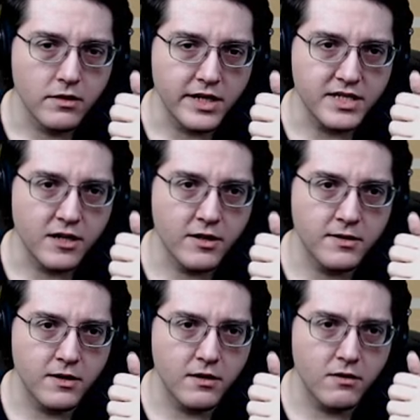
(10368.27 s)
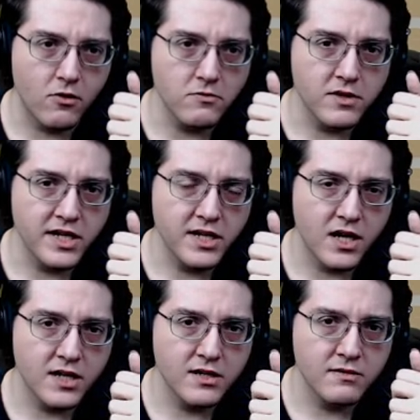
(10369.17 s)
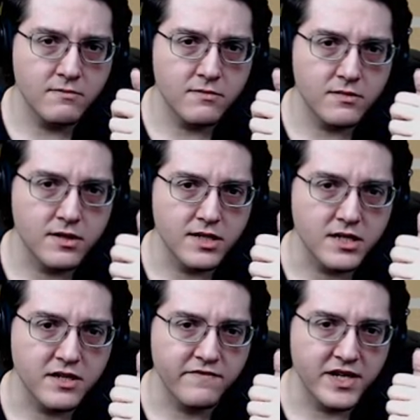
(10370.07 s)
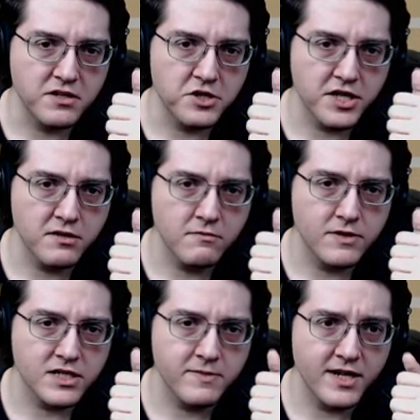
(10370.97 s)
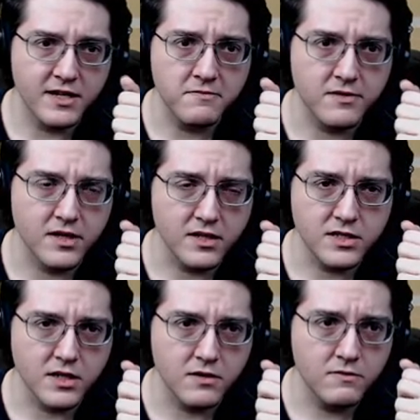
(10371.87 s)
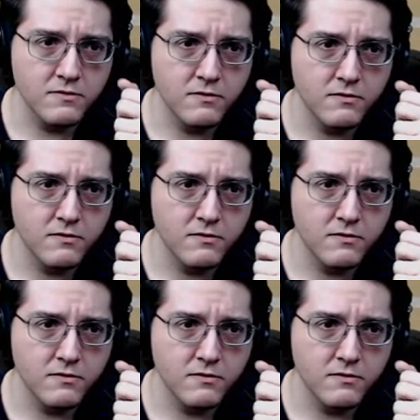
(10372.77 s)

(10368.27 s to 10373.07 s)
Is there an only non-conductive phasogen recipe? I don't think so.